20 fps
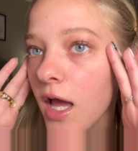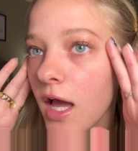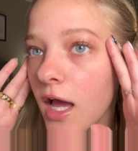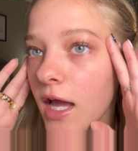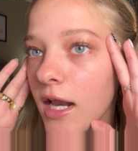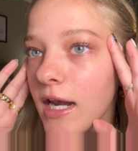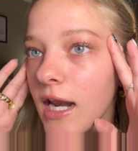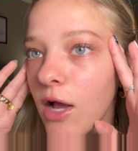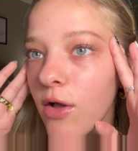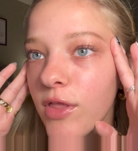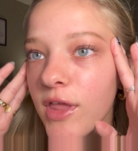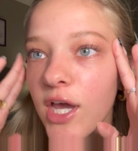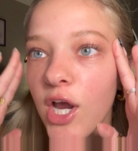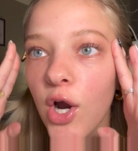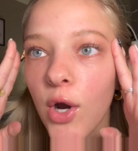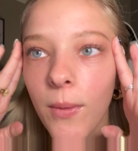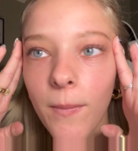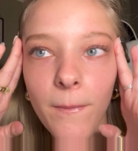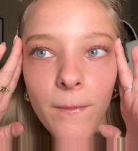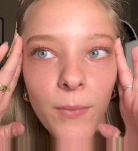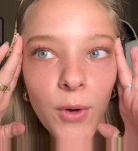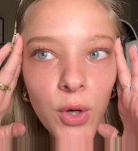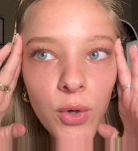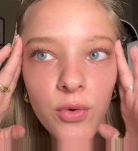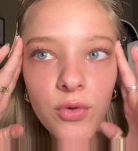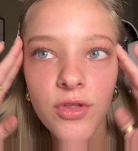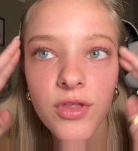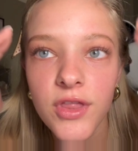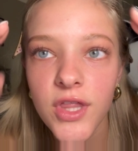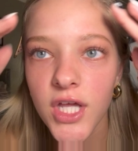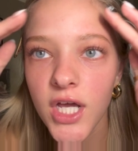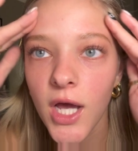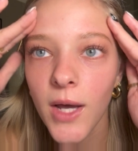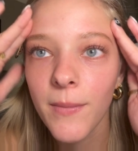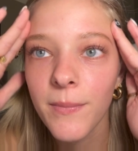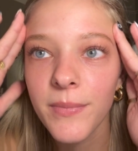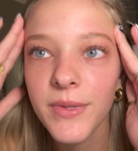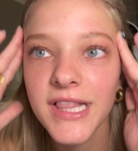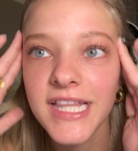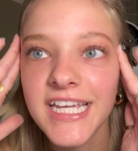And now they are both
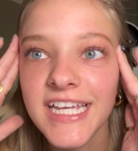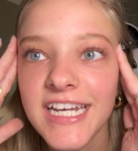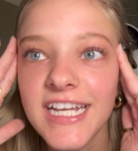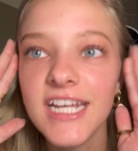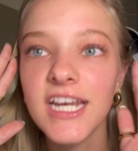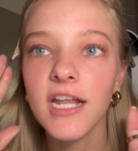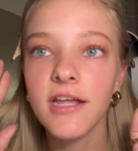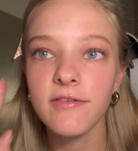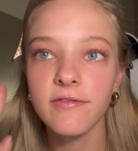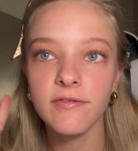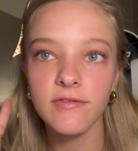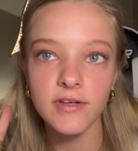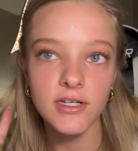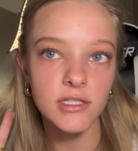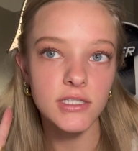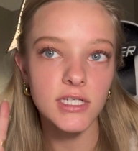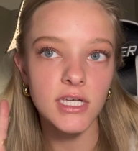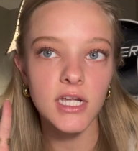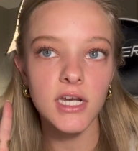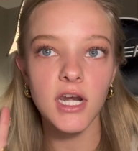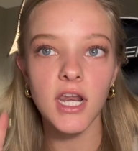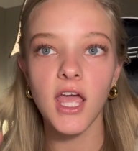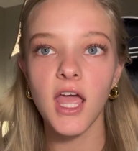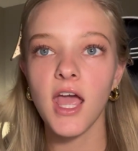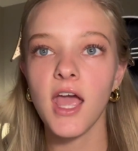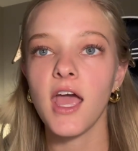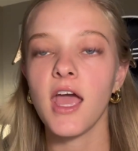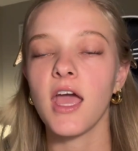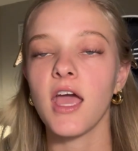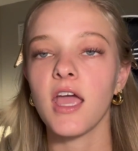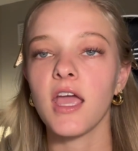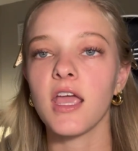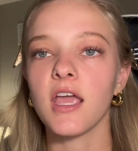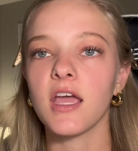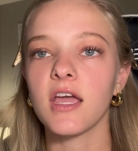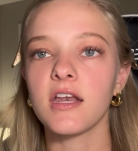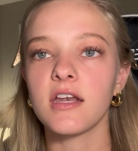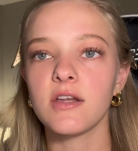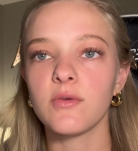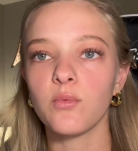completed and filled in.
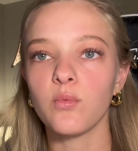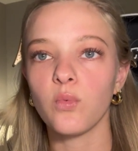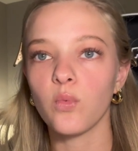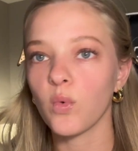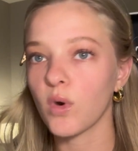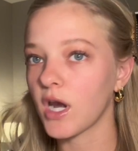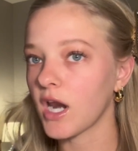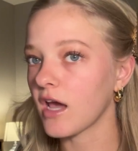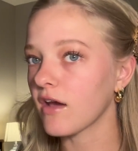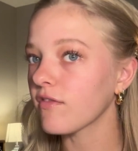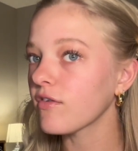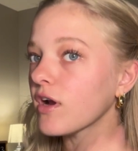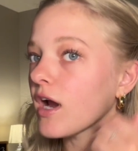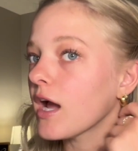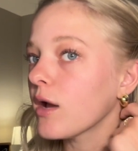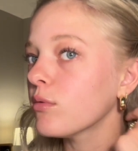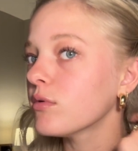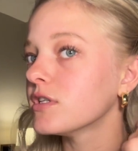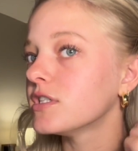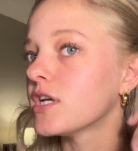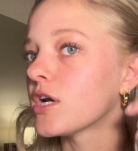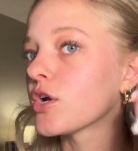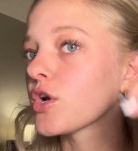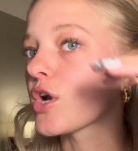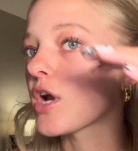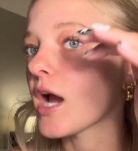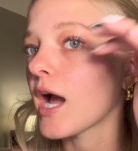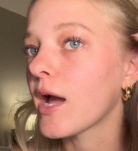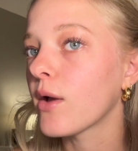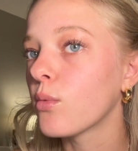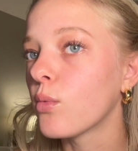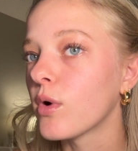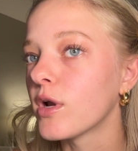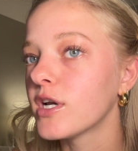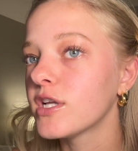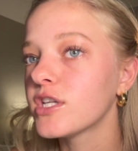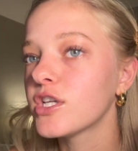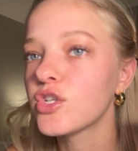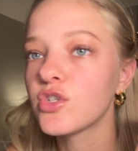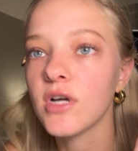And whenever I was younger, I
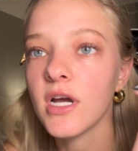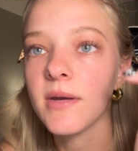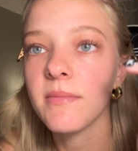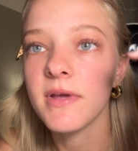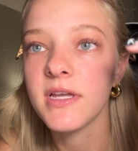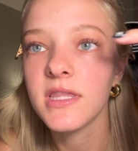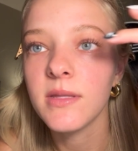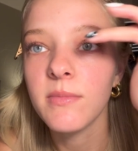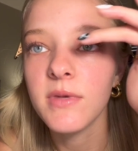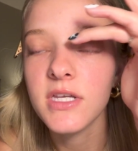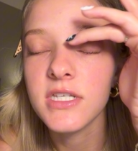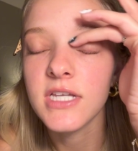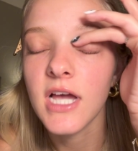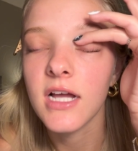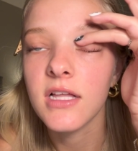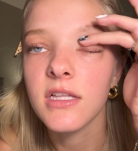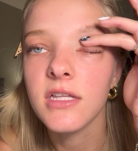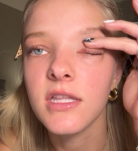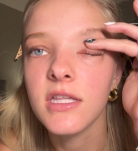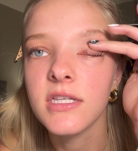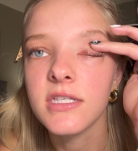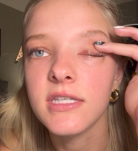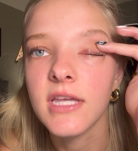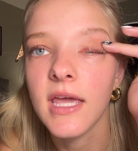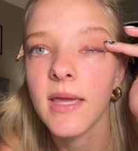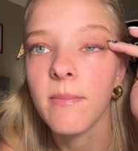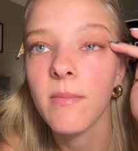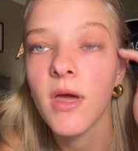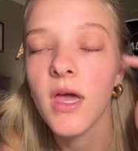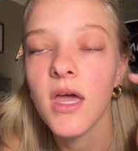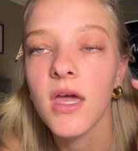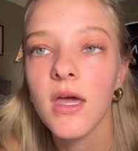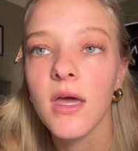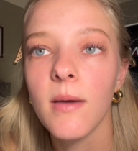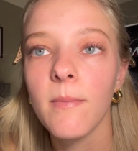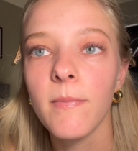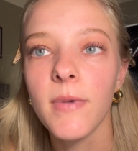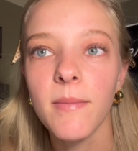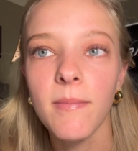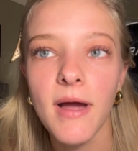wanted to try to make them exactly the same,
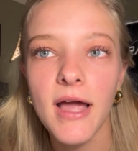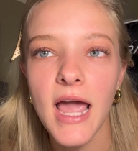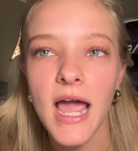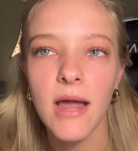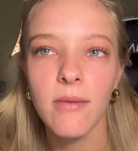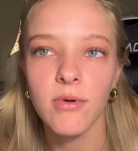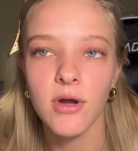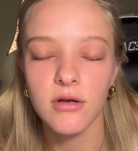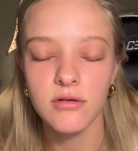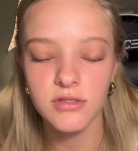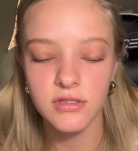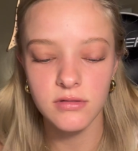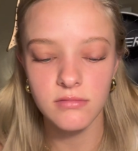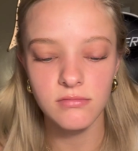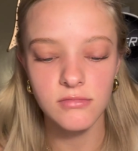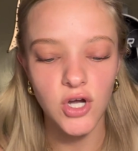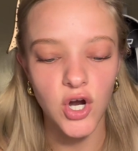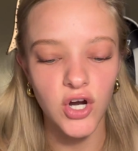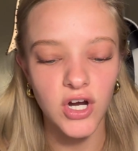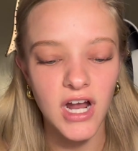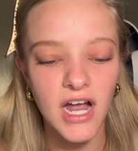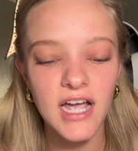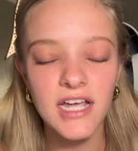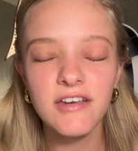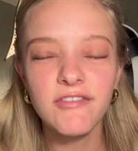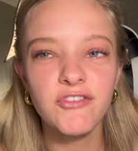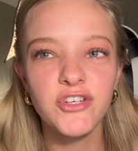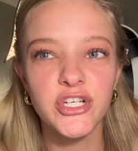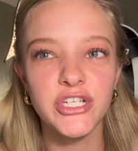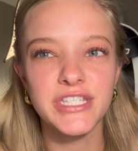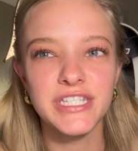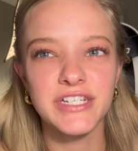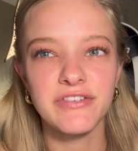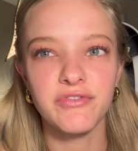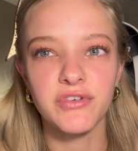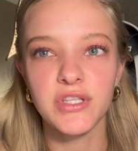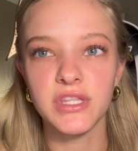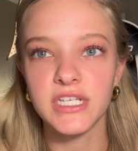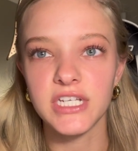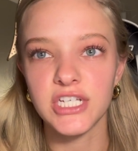but my eyebrows are kind of just
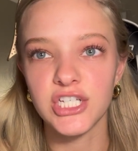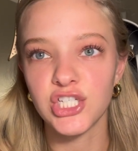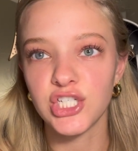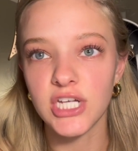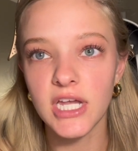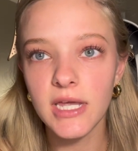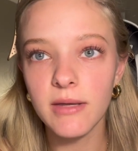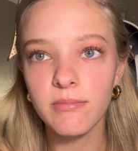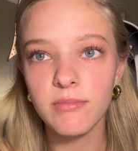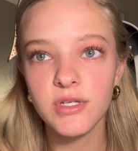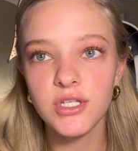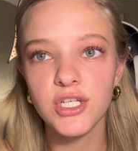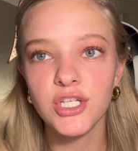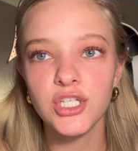differently shaped.